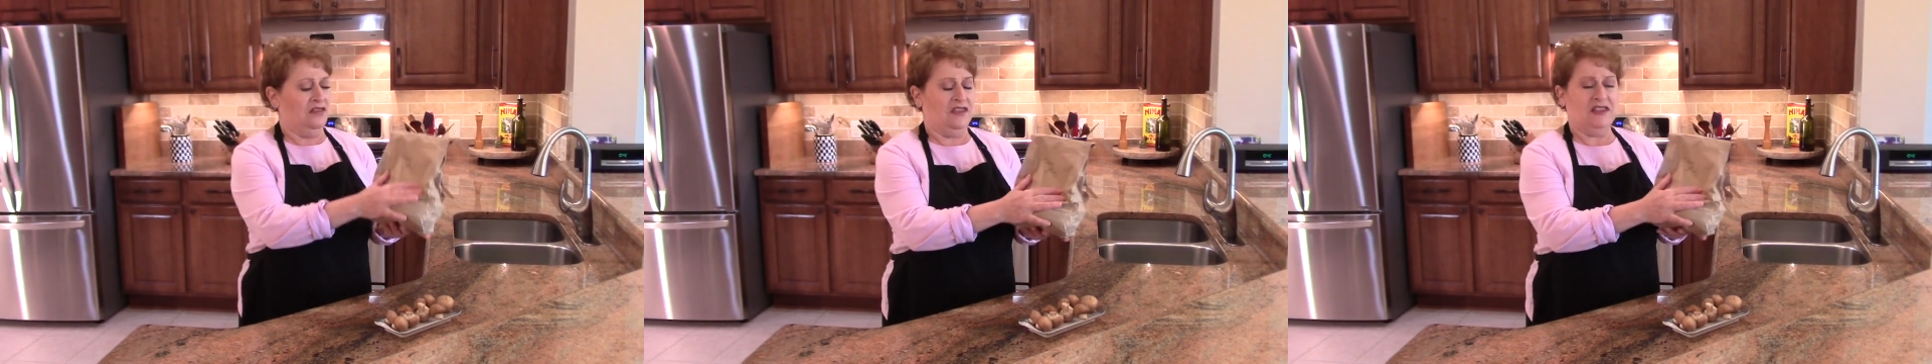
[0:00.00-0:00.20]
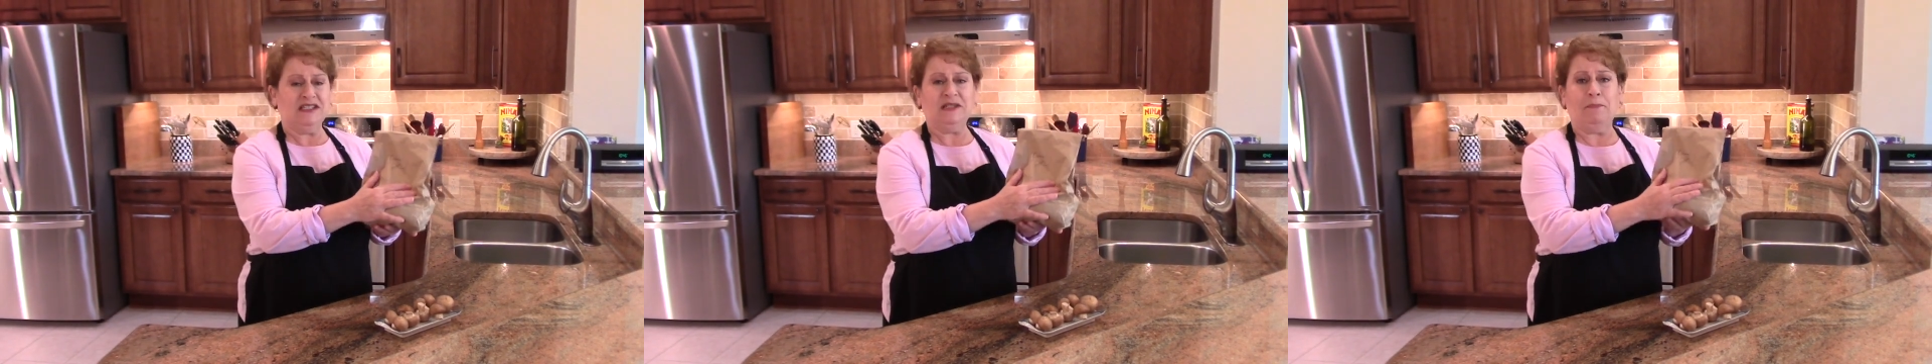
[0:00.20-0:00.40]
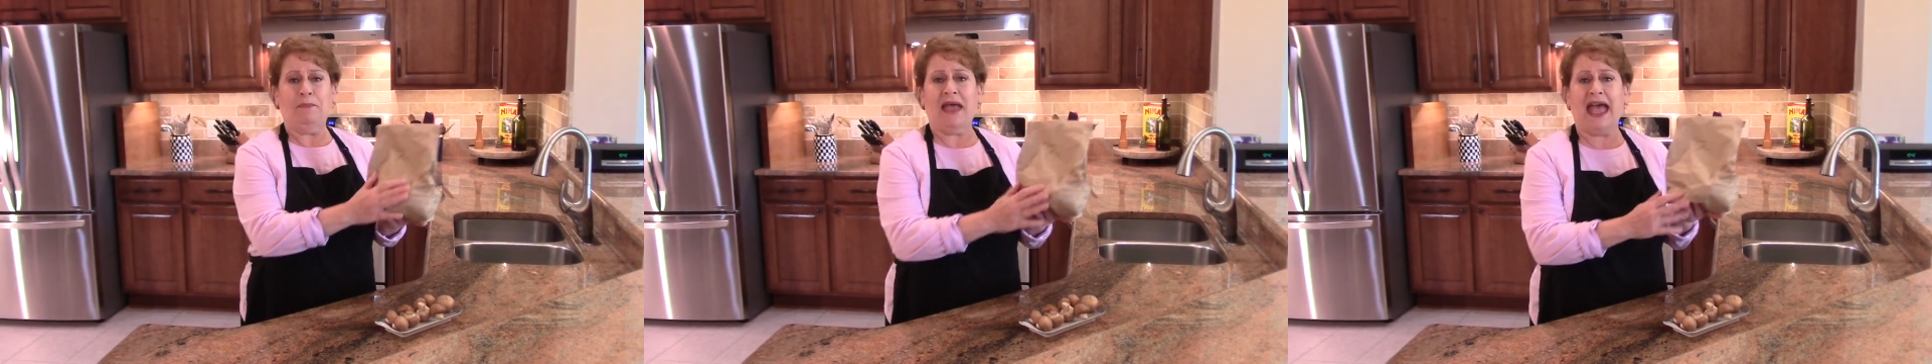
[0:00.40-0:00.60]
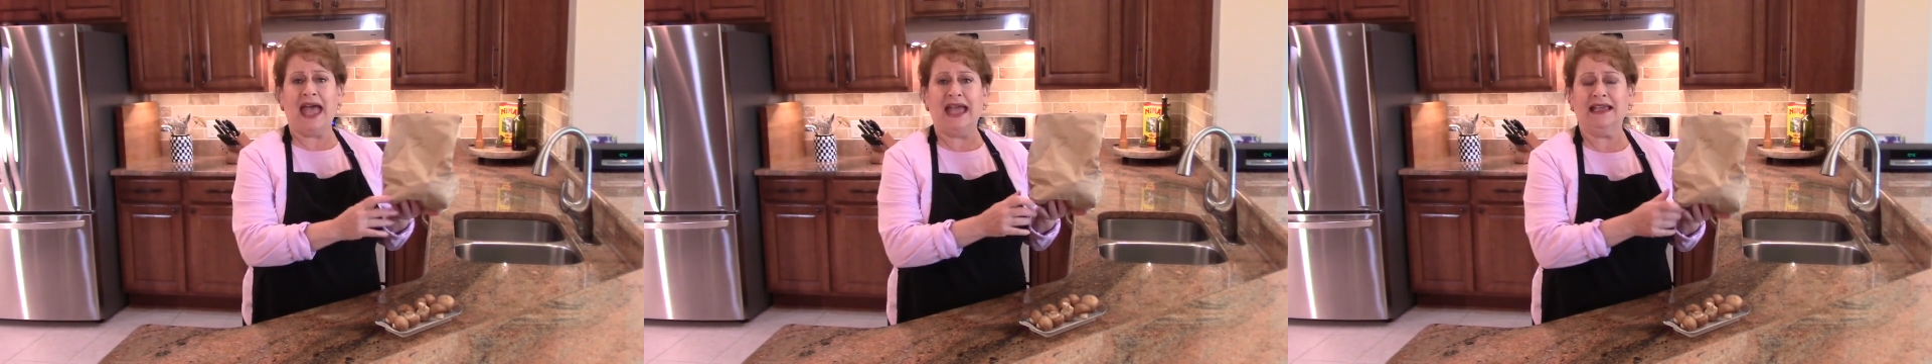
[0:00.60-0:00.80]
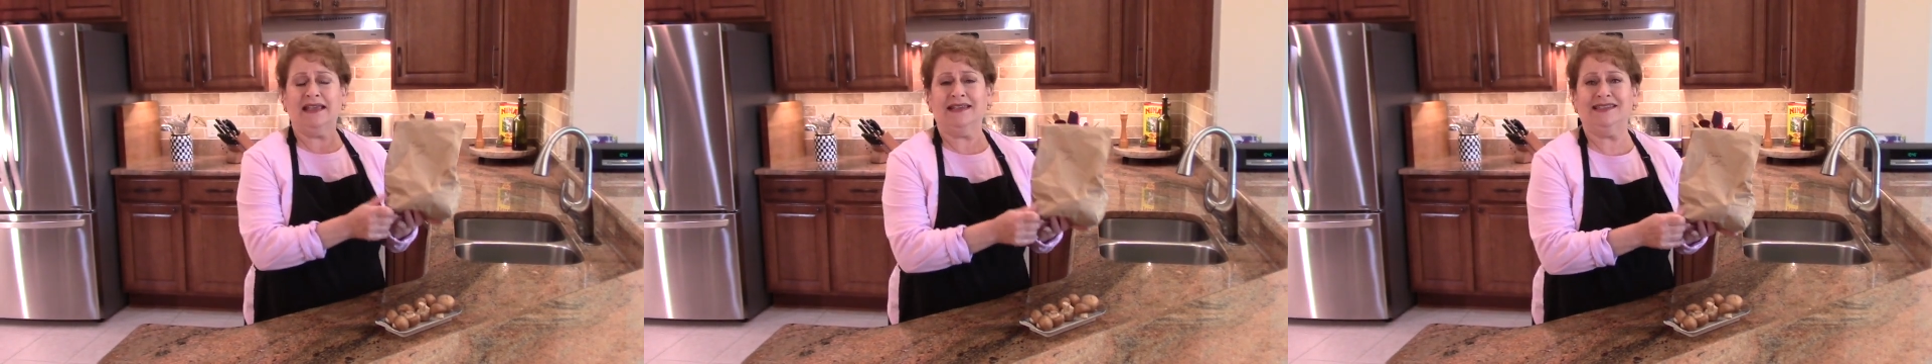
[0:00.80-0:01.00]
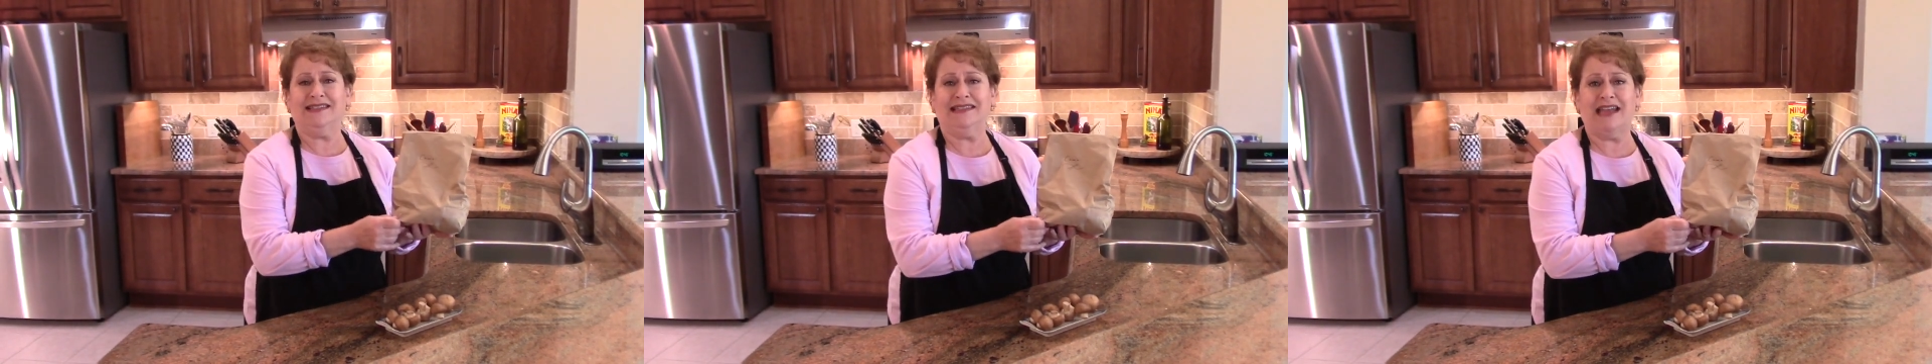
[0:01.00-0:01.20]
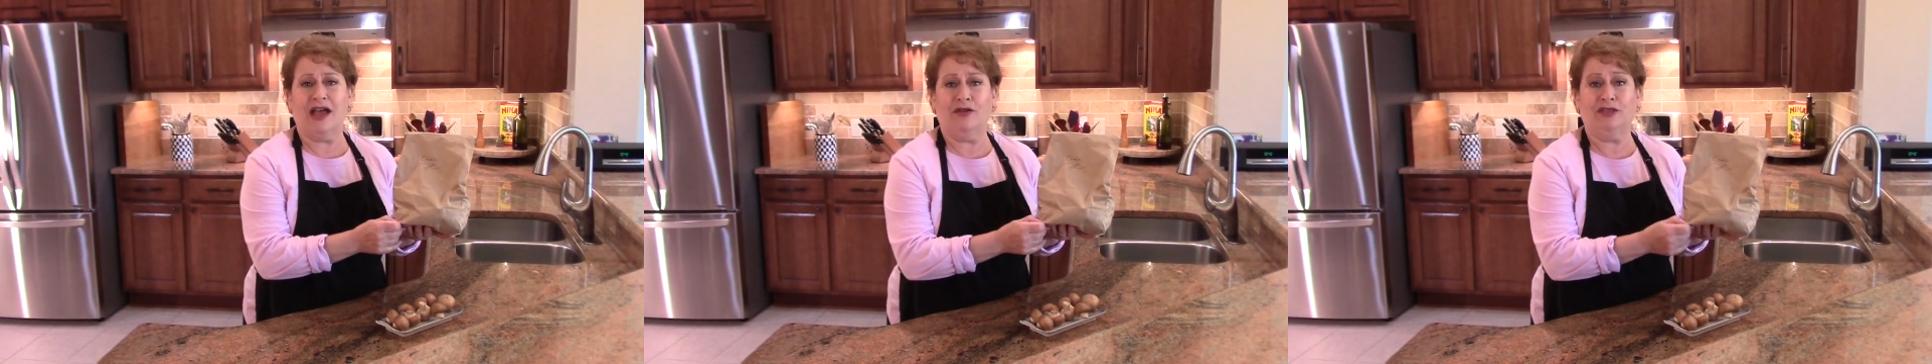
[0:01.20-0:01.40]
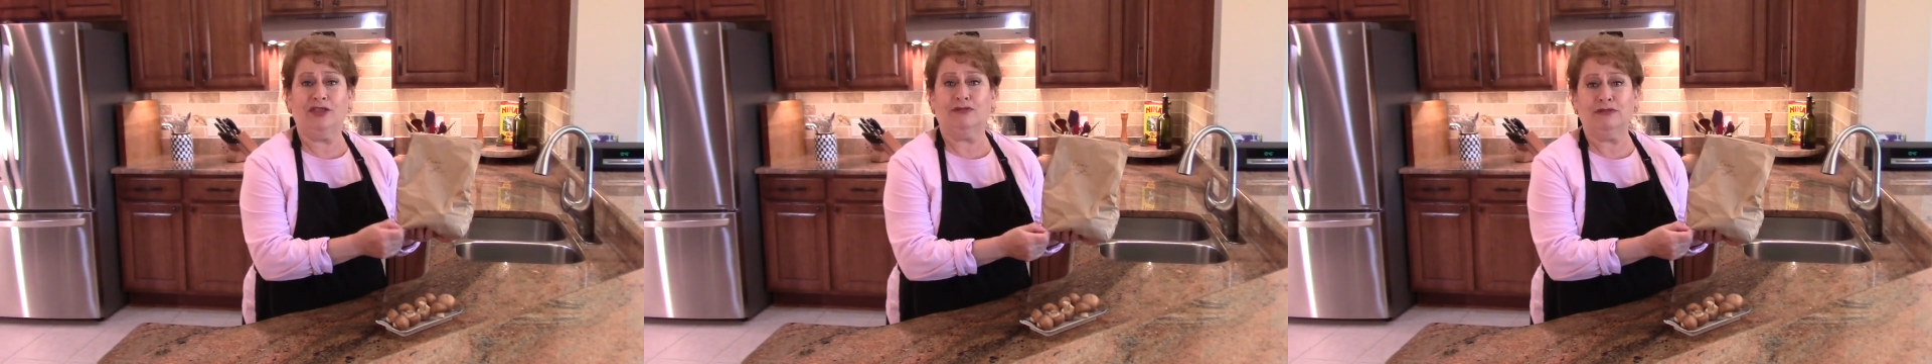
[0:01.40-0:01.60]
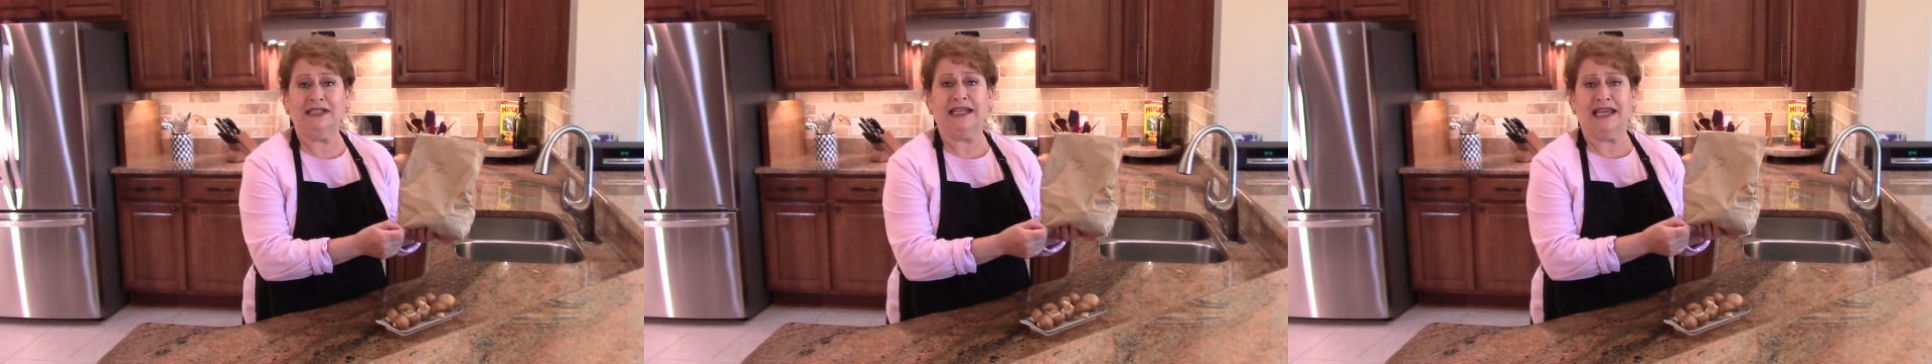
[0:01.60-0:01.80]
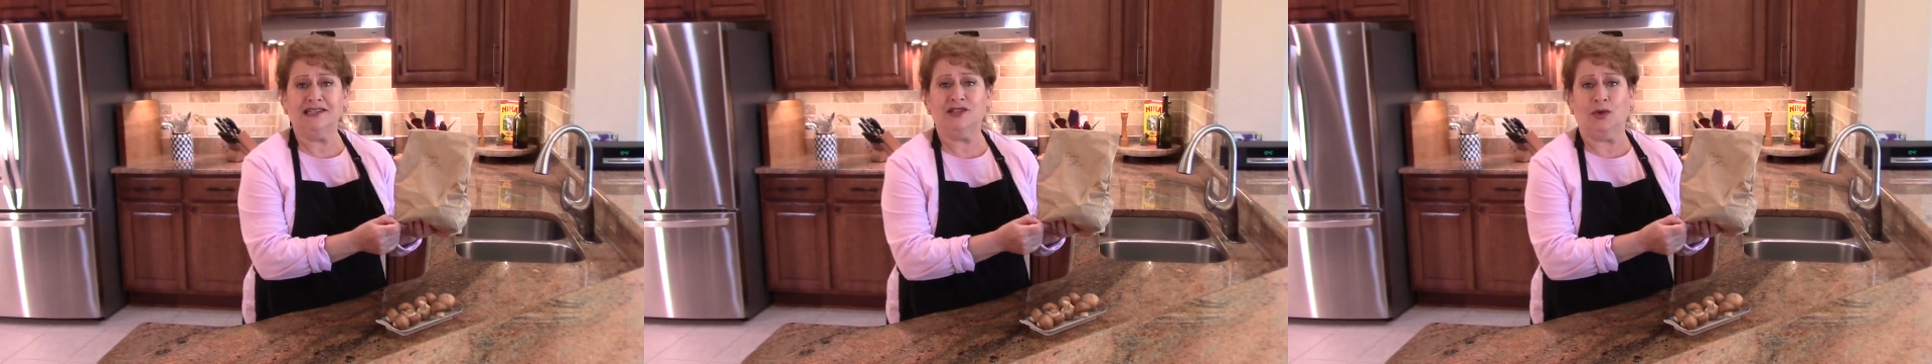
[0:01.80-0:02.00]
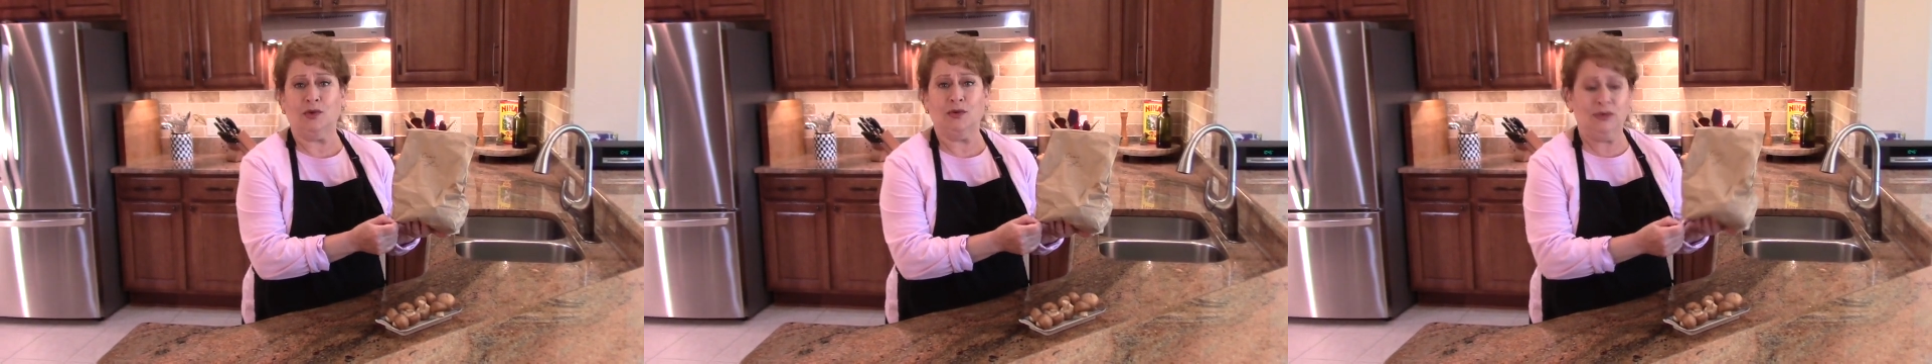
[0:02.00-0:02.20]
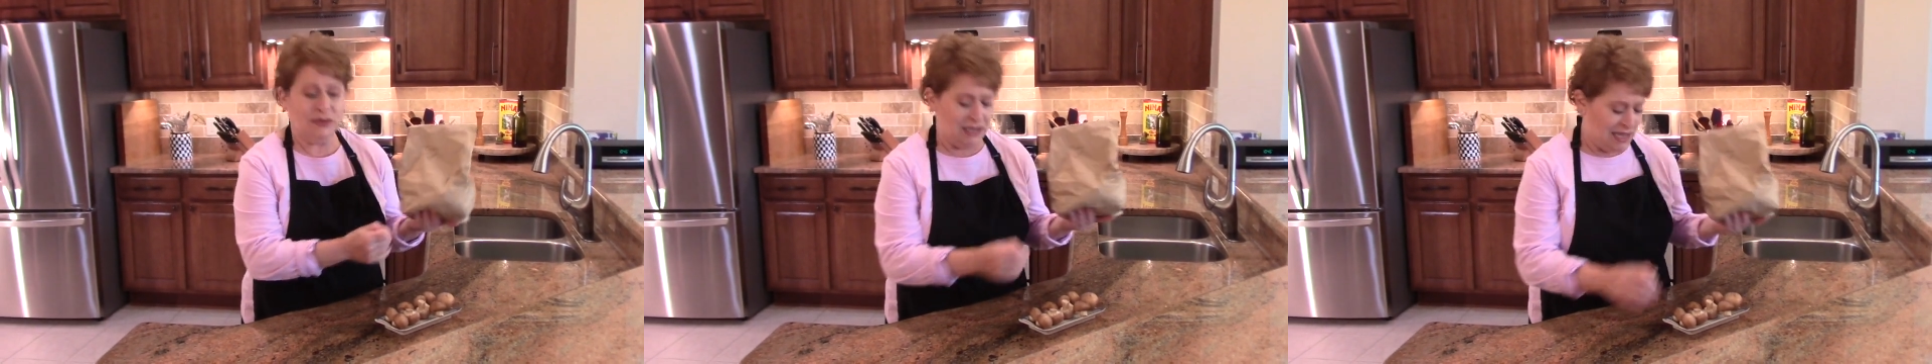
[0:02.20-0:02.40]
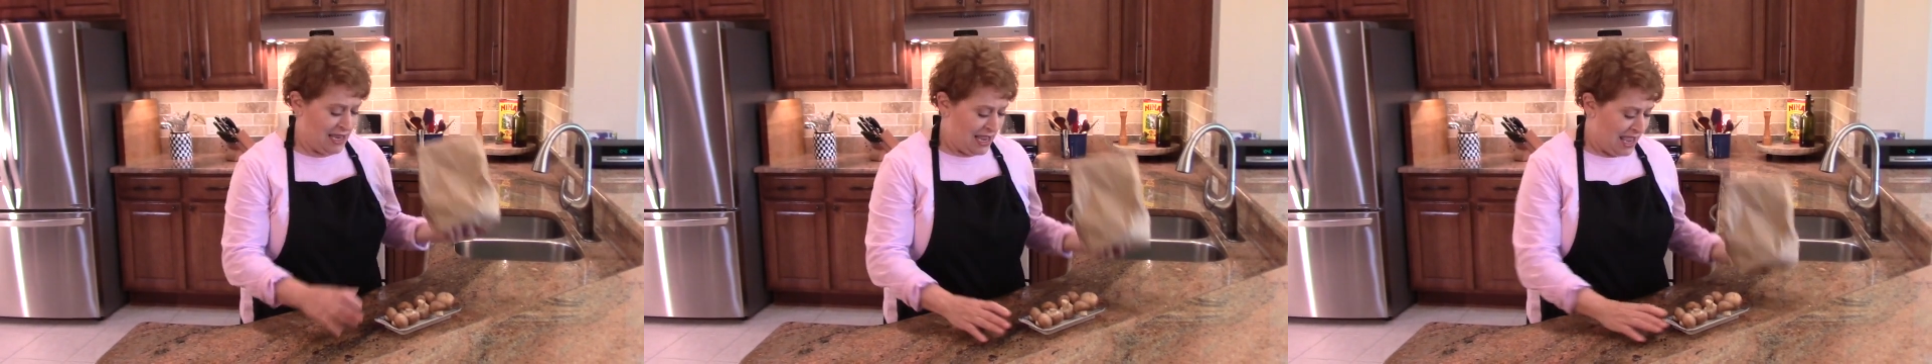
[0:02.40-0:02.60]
this bag is now three days old